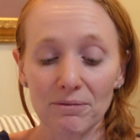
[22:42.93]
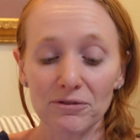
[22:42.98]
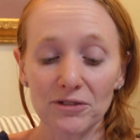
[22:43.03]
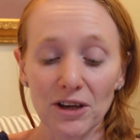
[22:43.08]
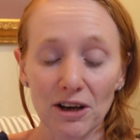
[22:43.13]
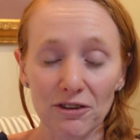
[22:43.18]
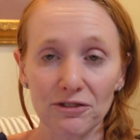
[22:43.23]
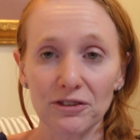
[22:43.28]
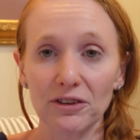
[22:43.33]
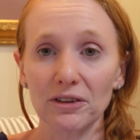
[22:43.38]

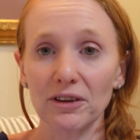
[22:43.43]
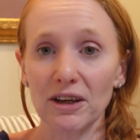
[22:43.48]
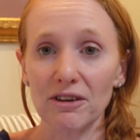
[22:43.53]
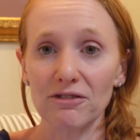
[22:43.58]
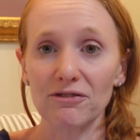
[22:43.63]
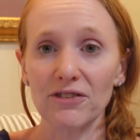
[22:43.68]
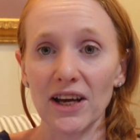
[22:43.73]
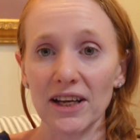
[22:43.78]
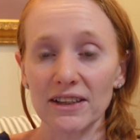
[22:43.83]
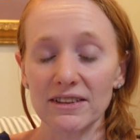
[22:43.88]
Definitely a
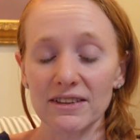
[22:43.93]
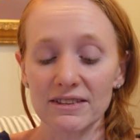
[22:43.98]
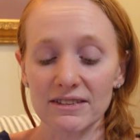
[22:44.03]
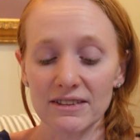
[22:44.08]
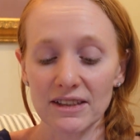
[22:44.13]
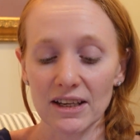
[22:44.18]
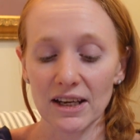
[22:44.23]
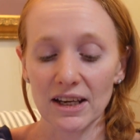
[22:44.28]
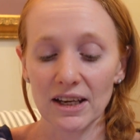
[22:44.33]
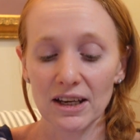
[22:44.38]

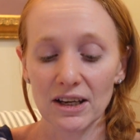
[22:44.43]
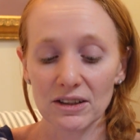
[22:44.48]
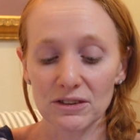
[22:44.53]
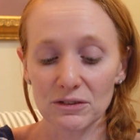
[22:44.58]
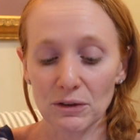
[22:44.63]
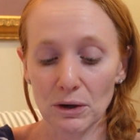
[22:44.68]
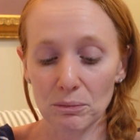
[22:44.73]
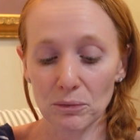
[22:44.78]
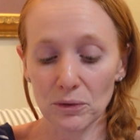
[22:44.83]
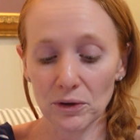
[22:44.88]
fantasy.
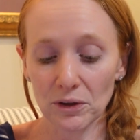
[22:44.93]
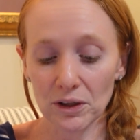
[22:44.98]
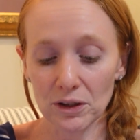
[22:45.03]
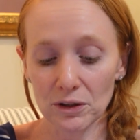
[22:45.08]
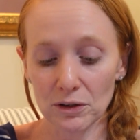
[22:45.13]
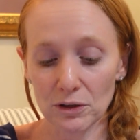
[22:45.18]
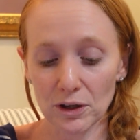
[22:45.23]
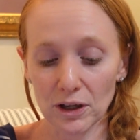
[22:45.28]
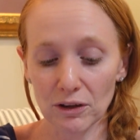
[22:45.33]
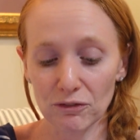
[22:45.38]
So I'm really
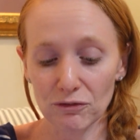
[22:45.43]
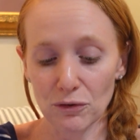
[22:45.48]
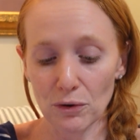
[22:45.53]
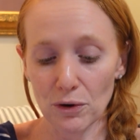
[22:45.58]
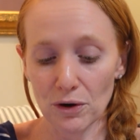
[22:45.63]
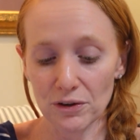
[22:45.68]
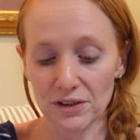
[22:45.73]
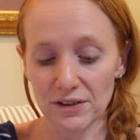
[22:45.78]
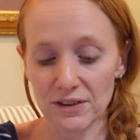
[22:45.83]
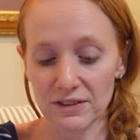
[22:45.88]
looking
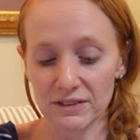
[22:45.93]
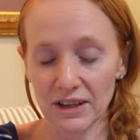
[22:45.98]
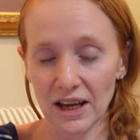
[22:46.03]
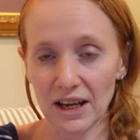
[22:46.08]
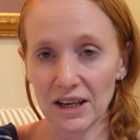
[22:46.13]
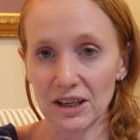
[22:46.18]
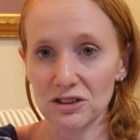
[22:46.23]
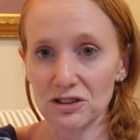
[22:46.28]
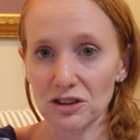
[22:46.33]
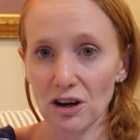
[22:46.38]
forward to this
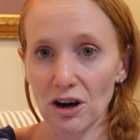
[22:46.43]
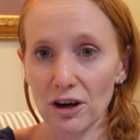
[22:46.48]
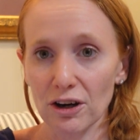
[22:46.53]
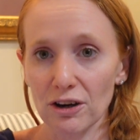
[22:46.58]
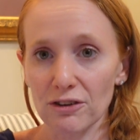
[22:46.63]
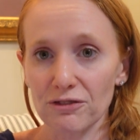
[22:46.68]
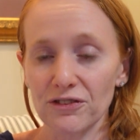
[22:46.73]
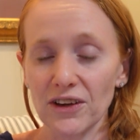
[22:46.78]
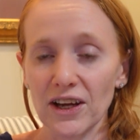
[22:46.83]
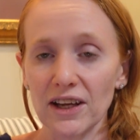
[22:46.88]
kind of
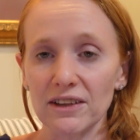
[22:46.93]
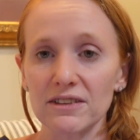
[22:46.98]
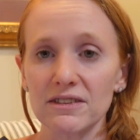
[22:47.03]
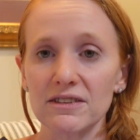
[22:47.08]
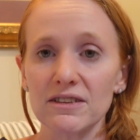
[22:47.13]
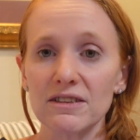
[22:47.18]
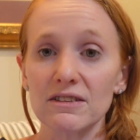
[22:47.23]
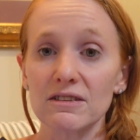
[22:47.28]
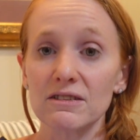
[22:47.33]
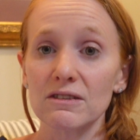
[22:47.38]
darker
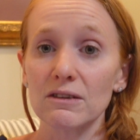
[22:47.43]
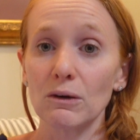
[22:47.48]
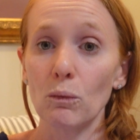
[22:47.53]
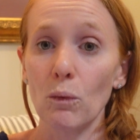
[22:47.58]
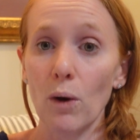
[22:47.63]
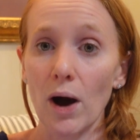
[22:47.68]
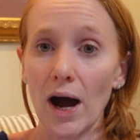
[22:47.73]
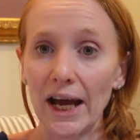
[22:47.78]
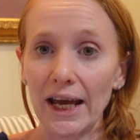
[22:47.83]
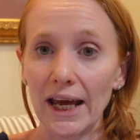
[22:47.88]
fantasy. This is a
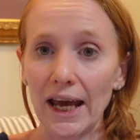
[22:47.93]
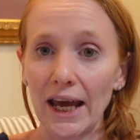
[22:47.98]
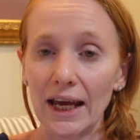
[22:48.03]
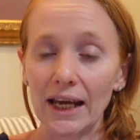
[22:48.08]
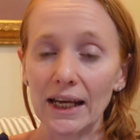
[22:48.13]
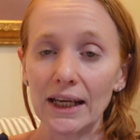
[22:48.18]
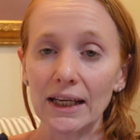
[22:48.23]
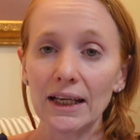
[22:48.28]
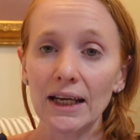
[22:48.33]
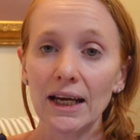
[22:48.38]

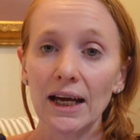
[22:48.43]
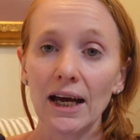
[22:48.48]
YA.